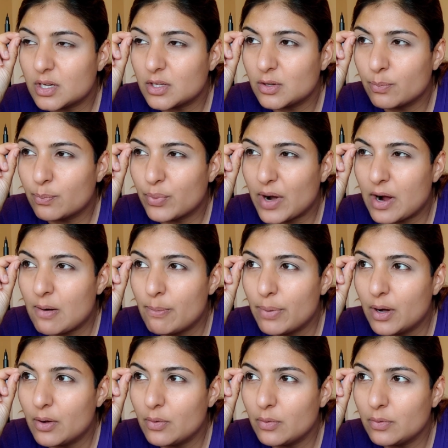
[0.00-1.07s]
that, your brow
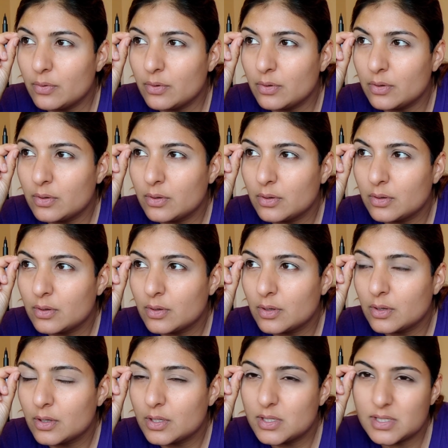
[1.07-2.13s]
bone,
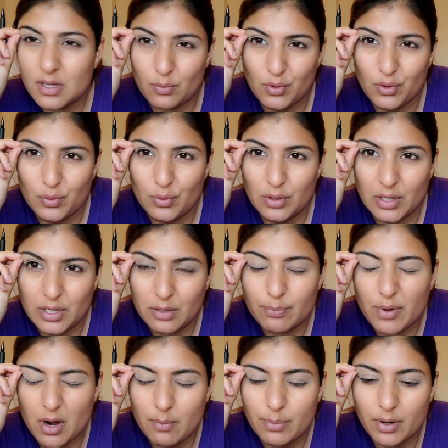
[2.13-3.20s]
is that what you call it,
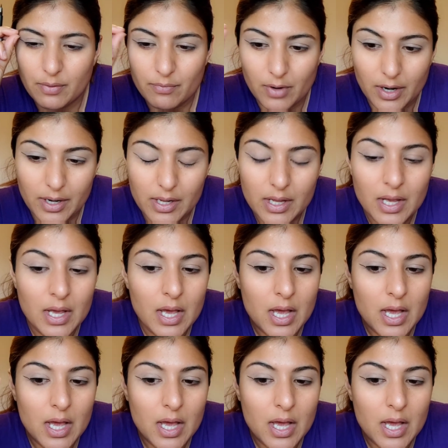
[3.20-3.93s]
your brow bone, right?